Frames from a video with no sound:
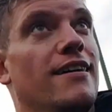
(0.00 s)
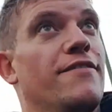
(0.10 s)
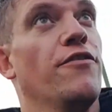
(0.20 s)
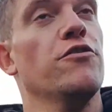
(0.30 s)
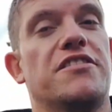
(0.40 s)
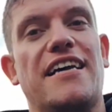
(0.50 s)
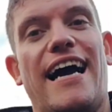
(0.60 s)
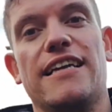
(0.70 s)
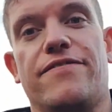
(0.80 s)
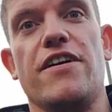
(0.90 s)
full
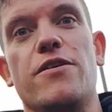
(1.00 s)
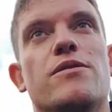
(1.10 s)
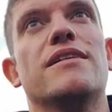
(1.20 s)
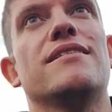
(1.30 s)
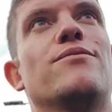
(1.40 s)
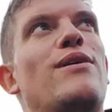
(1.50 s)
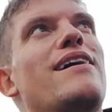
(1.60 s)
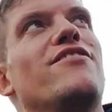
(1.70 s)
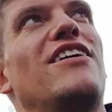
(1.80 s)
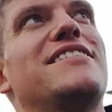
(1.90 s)
side view,
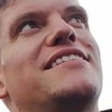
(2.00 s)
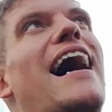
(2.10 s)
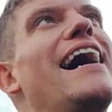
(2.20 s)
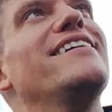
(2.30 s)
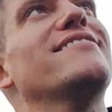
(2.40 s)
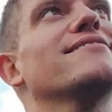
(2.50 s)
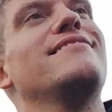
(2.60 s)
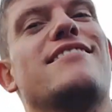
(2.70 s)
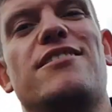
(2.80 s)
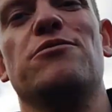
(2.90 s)
where on that side
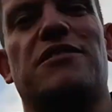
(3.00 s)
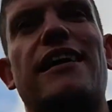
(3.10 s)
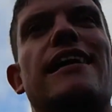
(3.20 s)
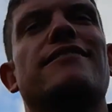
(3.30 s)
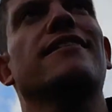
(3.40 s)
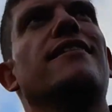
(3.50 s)
you do see it,